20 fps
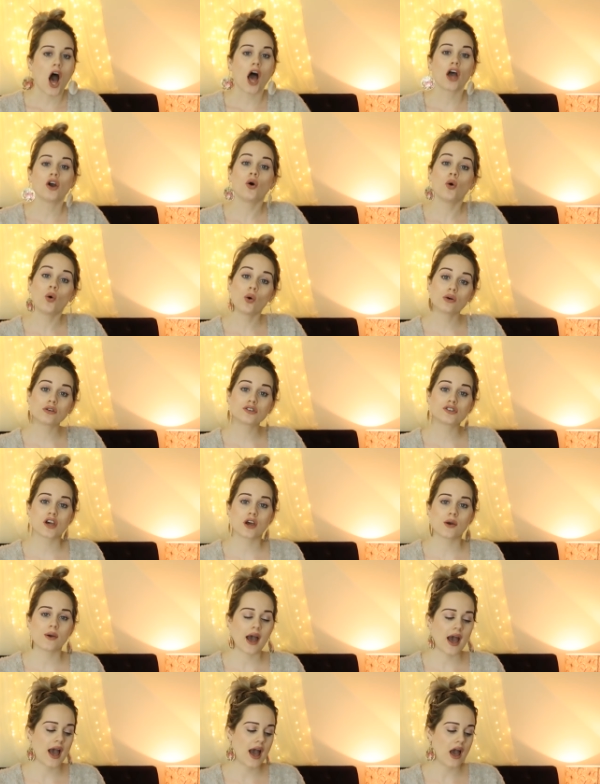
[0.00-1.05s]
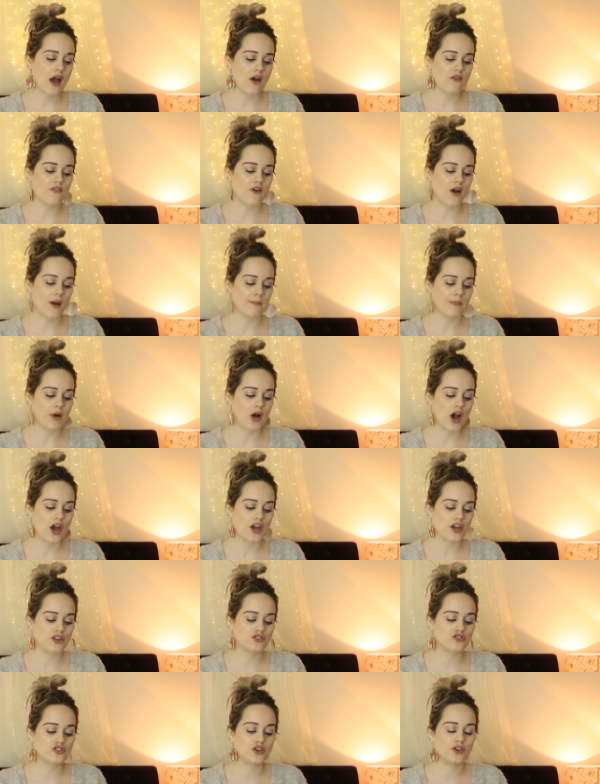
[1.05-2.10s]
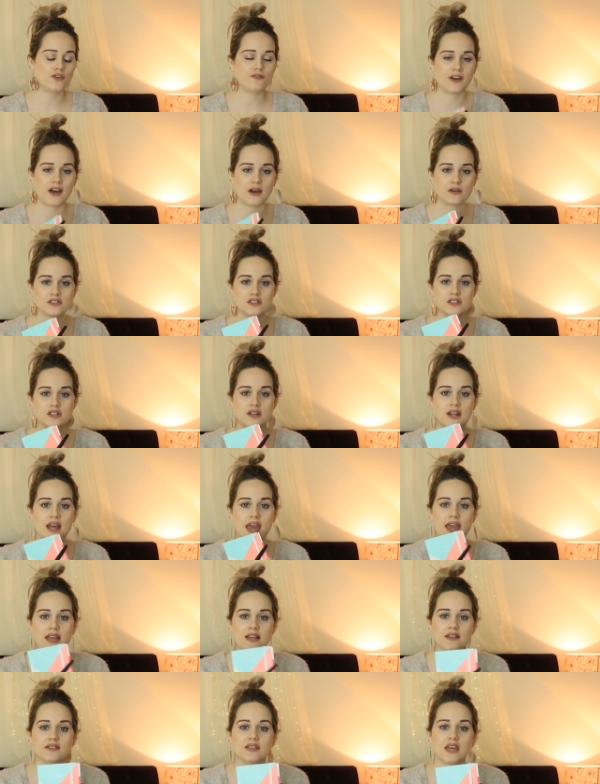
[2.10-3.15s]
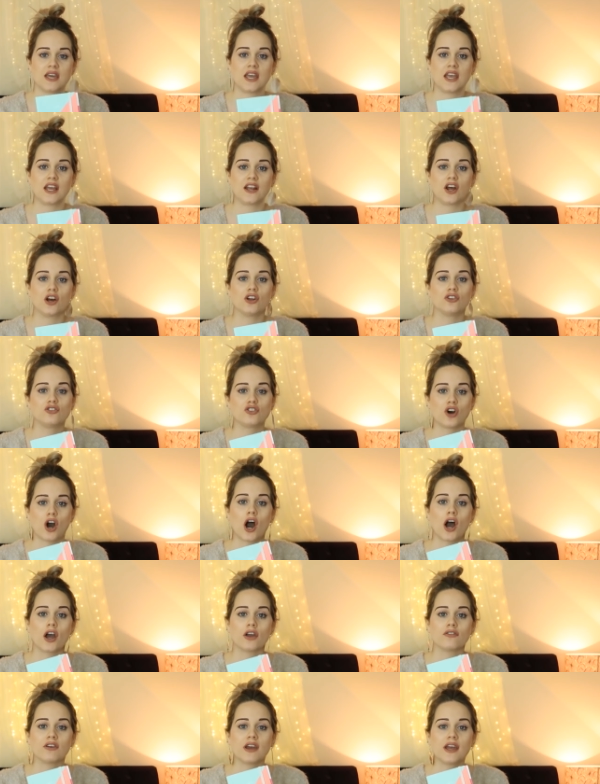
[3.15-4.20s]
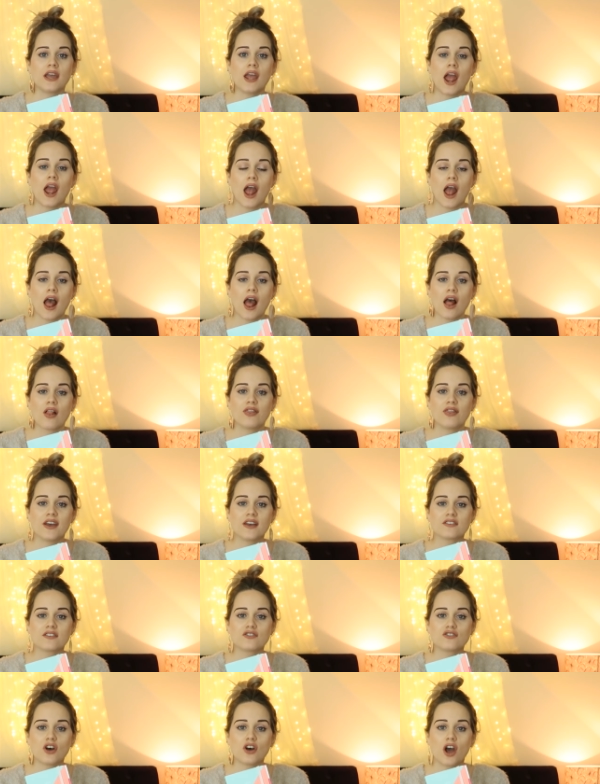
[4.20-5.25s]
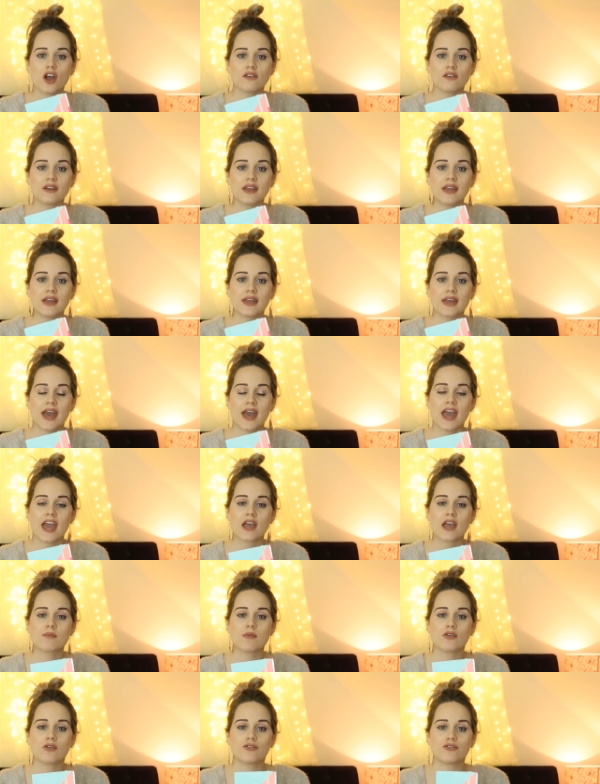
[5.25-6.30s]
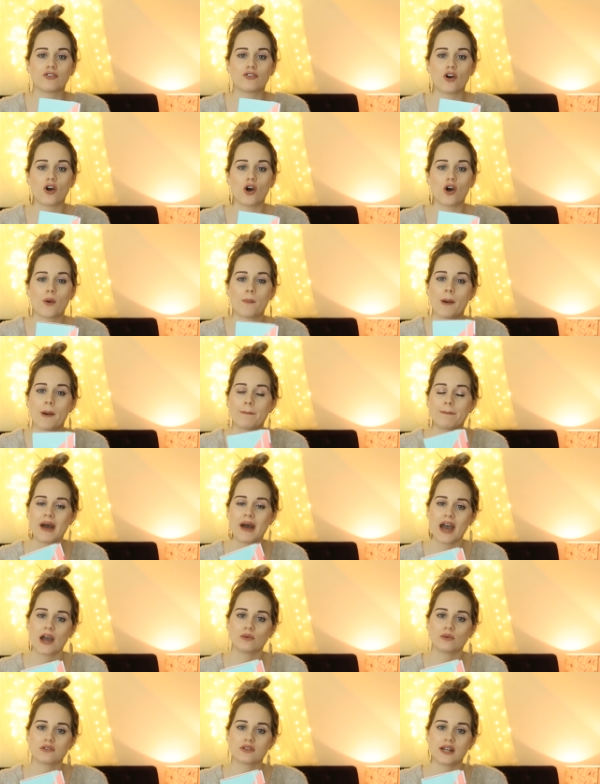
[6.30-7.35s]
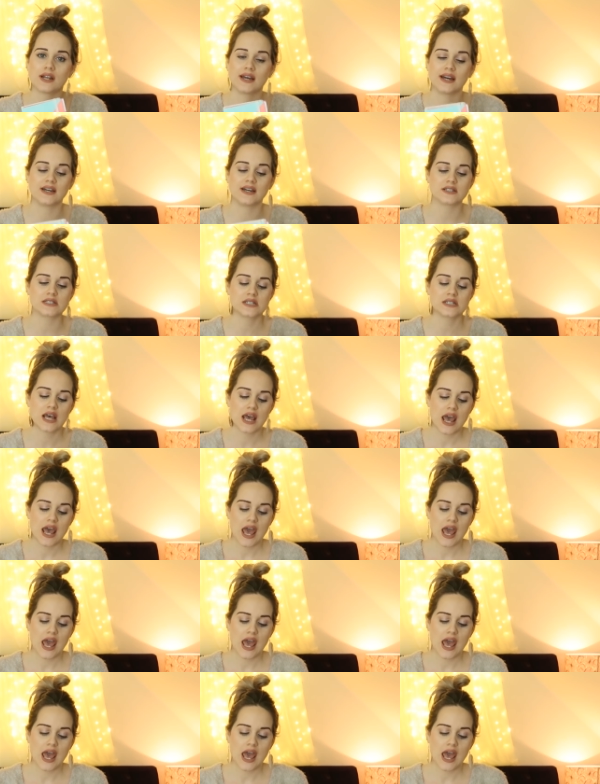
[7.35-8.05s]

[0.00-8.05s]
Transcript: I also have my 2018 diary. This diary came from Poundland.